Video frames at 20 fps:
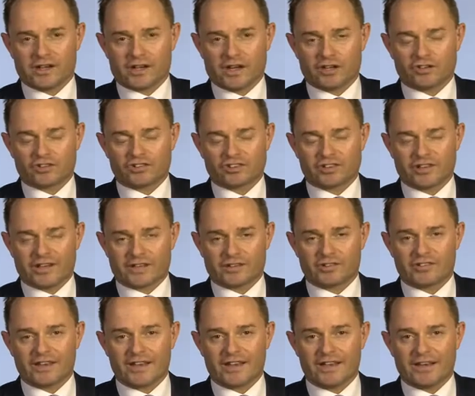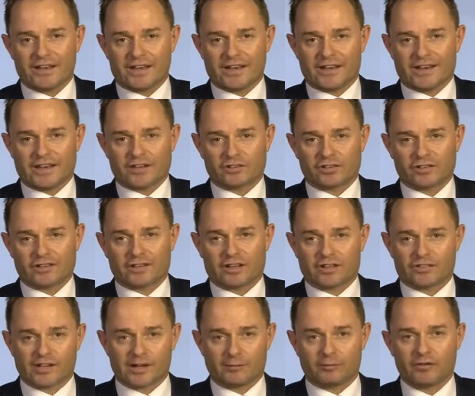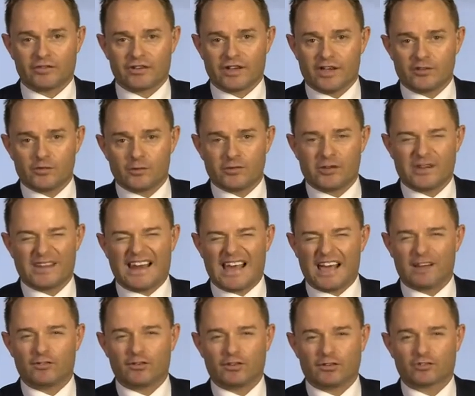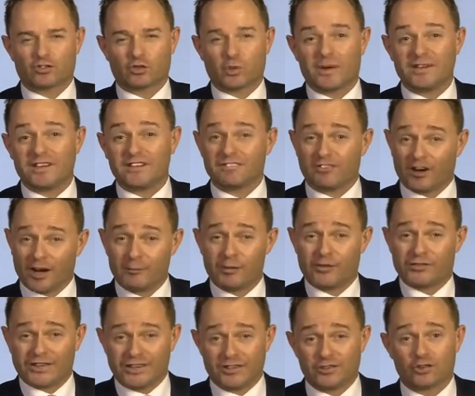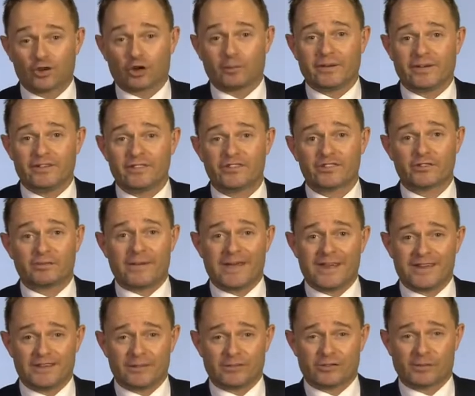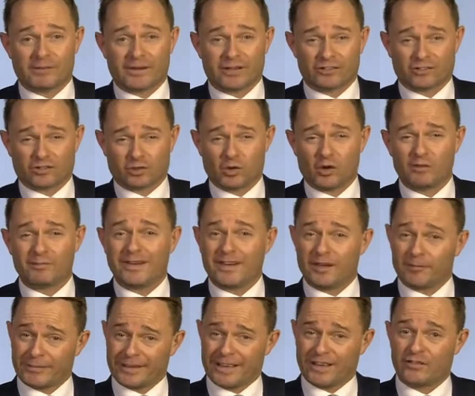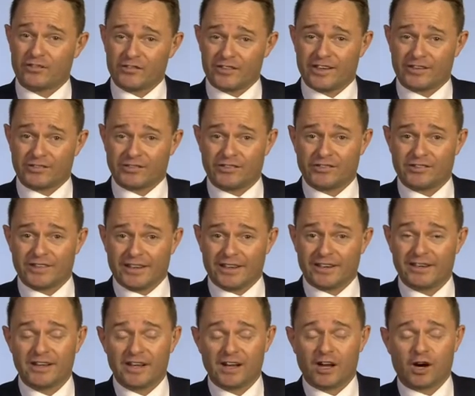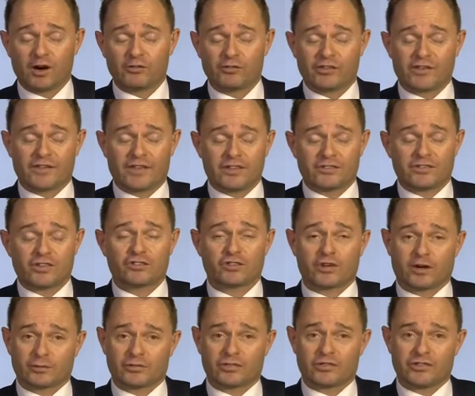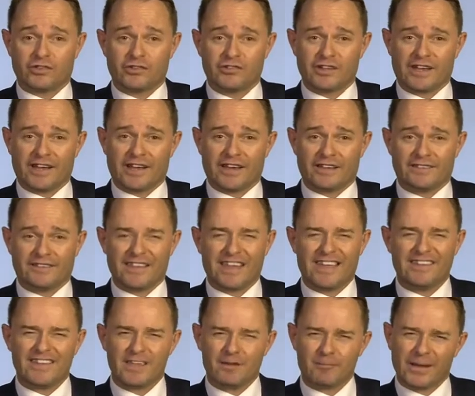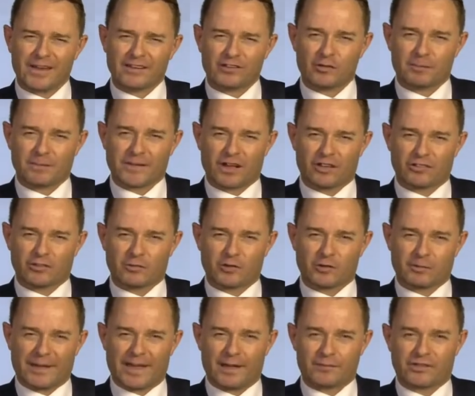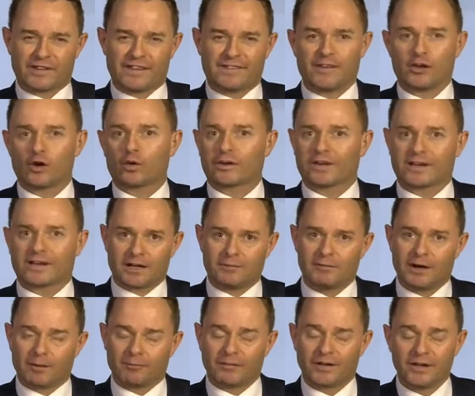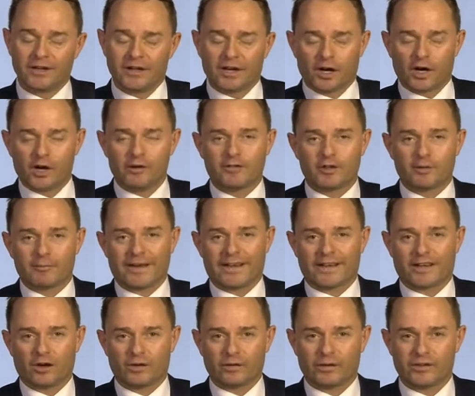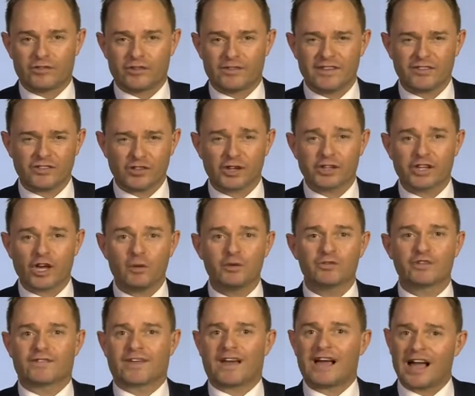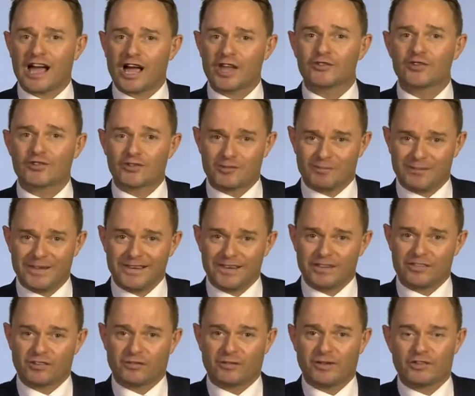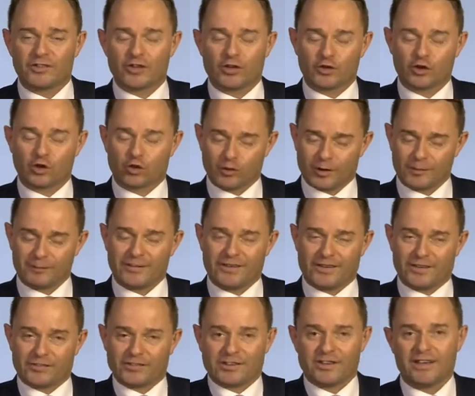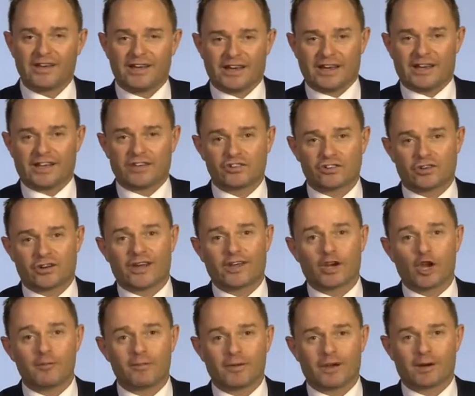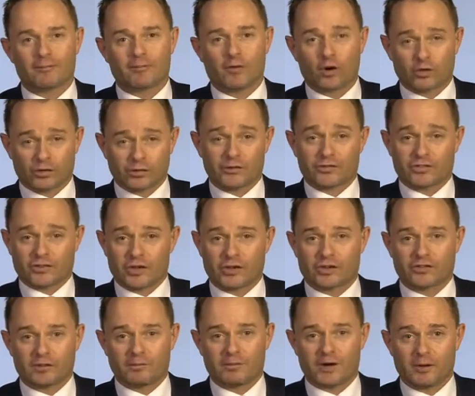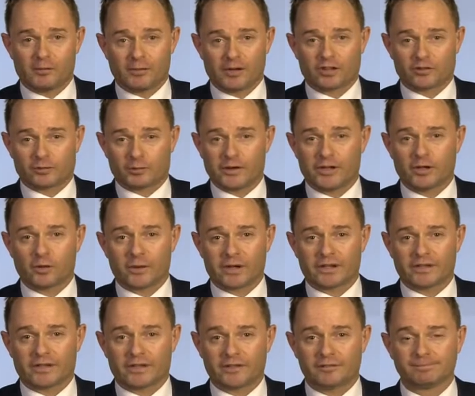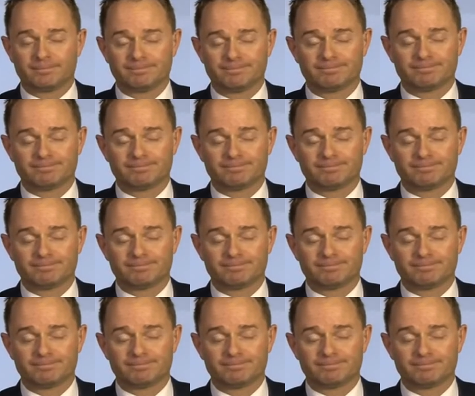a check daily, and actually the last couple of days we've seen an average of 25% drop in spend. It was about £12 million yesterday. Obviously there's disruption today, and the impact is customers perhaps thinking they're not come up over the bank holidays. So this could go into the hundreds of millions if we don't grip this and try and open up Oxford Circus and Marble Arch pretty quickly.